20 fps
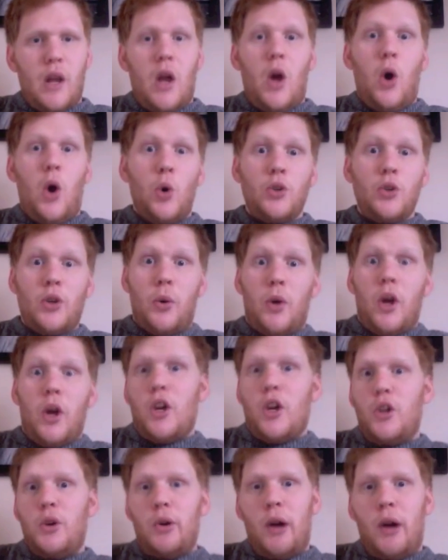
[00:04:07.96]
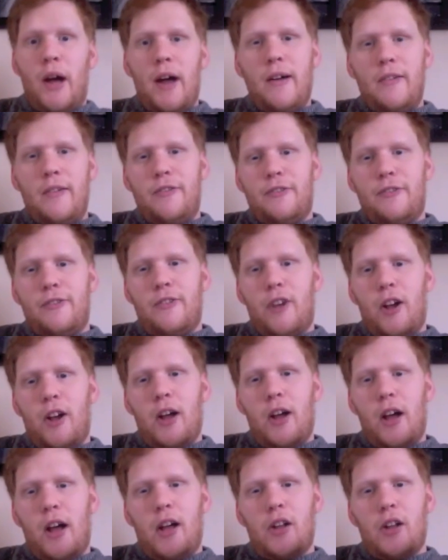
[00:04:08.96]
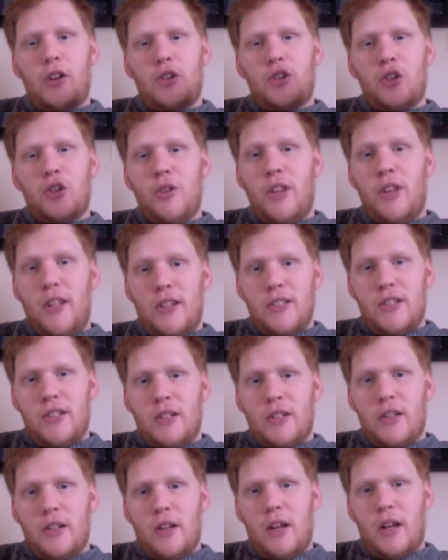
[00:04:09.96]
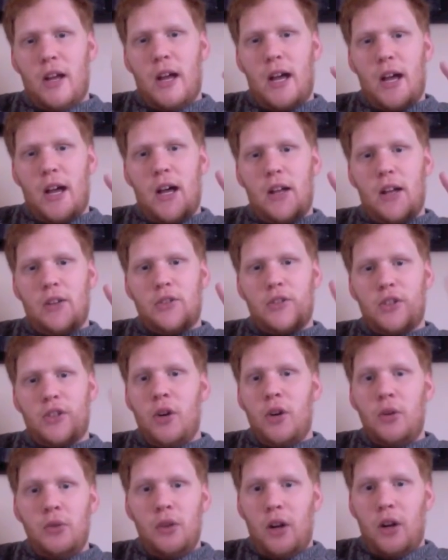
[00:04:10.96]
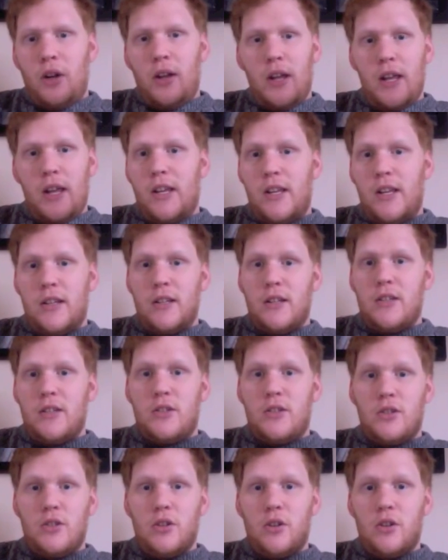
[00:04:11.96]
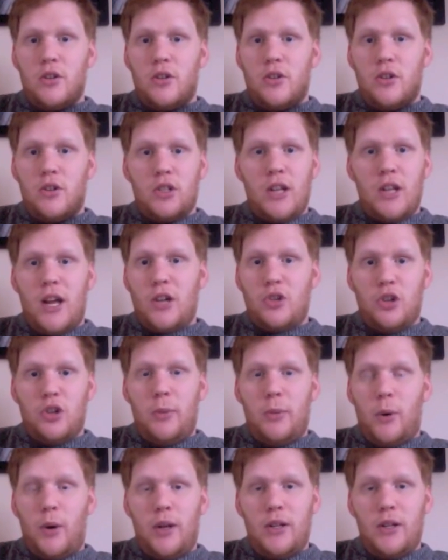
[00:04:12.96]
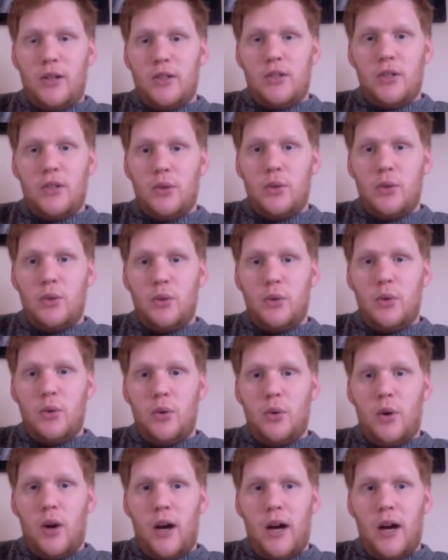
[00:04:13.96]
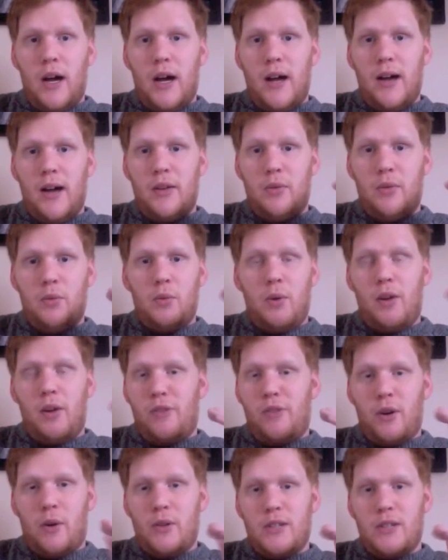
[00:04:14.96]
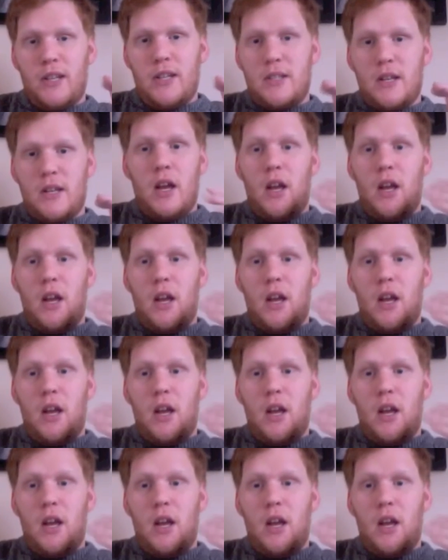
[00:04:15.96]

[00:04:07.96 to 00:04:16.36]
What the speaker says: Also, you have two things. Tone is just naturally built into wave frequencies.